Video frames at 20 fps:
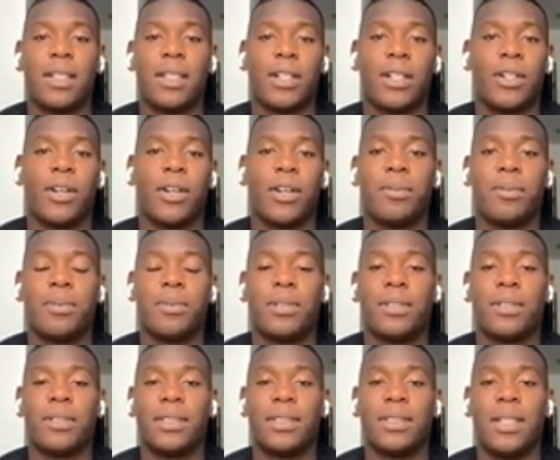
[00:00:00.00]
an
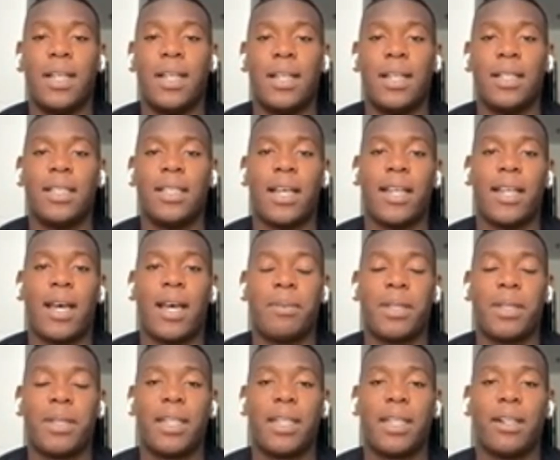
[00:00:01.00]
incredible
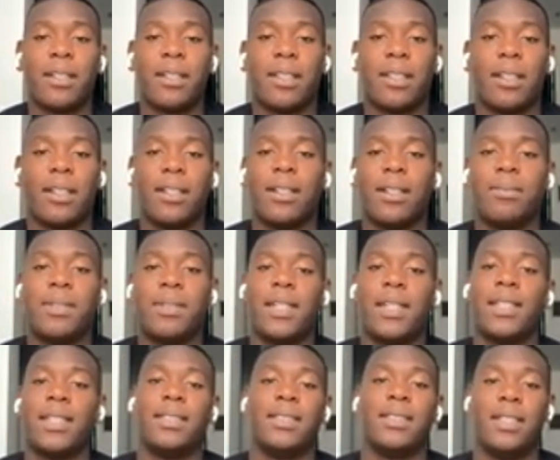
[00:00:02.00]
dynamic here at the club
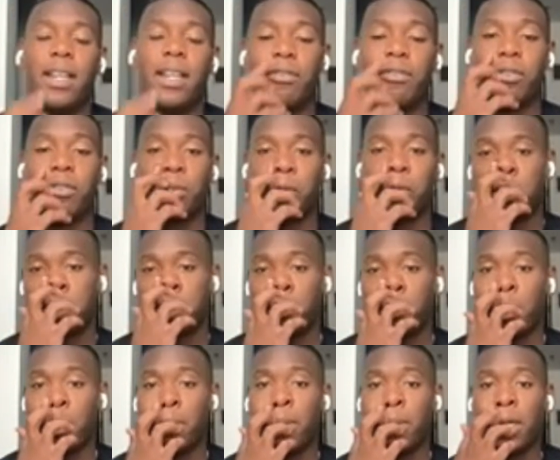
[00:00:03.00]
that everyone wants to
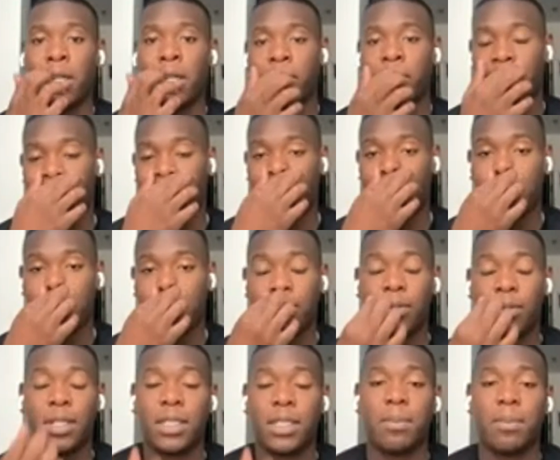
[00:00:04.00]
be a part of and
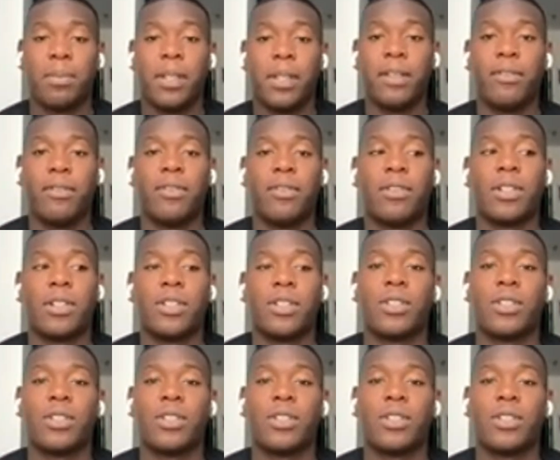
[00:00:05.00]
everyone wants to play for.